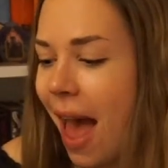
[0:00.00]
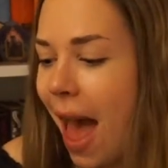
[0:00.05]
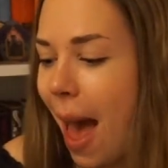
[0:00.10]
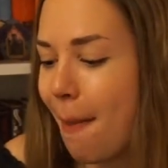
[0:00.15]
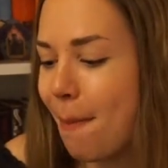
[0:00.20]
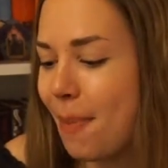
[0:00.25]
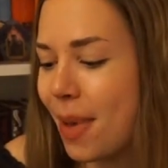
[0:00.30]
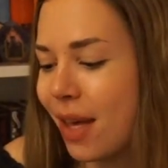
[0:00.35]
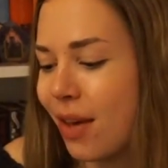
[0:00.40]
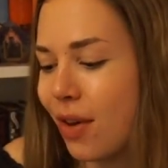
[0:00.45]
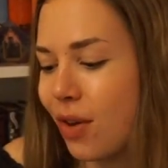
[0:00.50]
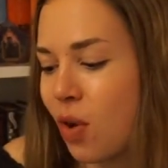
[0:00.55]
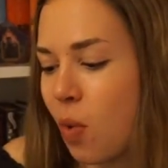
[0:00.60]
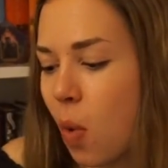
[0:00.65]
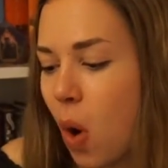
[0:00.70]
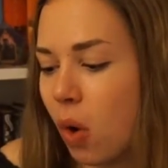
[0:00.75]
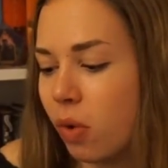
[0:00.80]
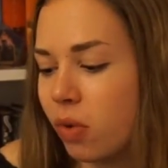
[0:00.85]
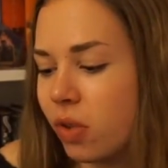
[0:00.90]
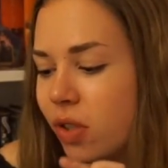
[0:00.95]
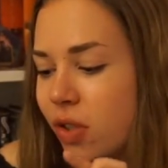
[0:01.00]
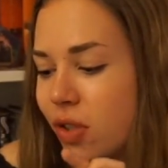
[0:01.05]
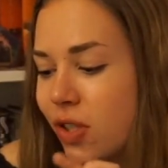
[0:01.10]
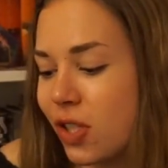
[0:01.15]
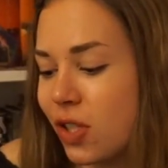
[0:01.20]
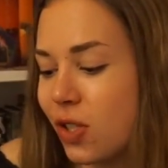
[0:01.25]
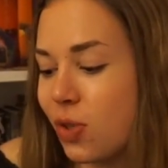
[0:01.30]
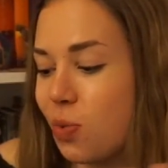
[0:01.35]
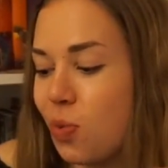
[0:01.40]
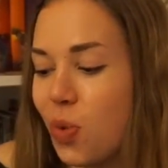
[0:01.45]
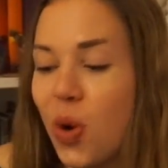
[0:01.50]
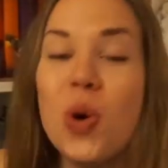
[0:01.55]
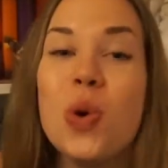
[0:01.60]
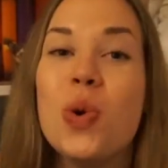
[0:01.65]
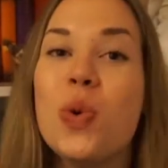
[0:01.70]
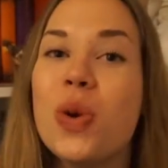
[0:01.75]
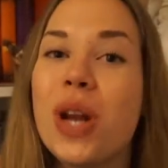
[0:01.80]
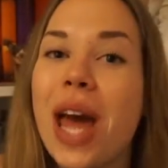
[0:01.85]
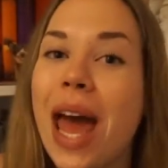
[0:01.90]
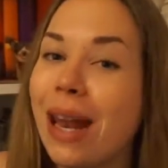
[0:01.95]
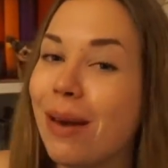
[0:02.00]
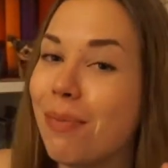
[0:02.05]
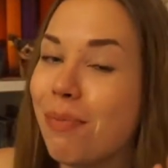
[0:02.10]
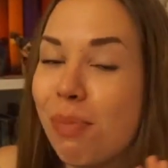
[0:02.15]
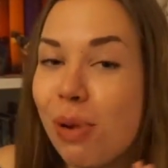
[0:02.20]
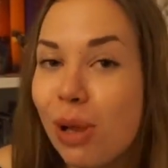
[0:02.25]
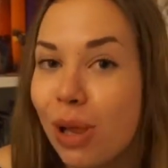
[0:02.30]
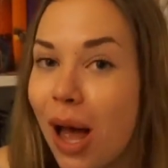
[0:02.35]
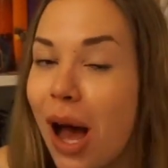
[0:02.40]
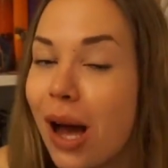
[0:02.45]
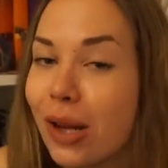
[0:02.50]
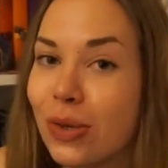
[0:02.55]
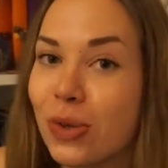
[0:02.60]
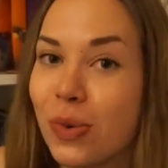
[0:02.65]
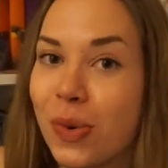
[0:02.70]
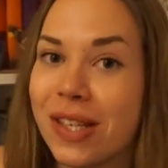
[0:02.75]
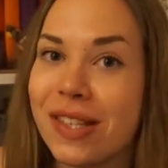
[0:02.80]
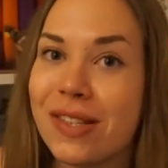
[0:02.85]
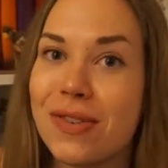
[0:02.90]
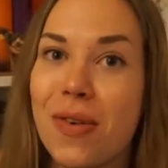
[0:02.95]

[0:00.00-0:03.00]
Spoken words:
epic quote, swoon, and plot twist."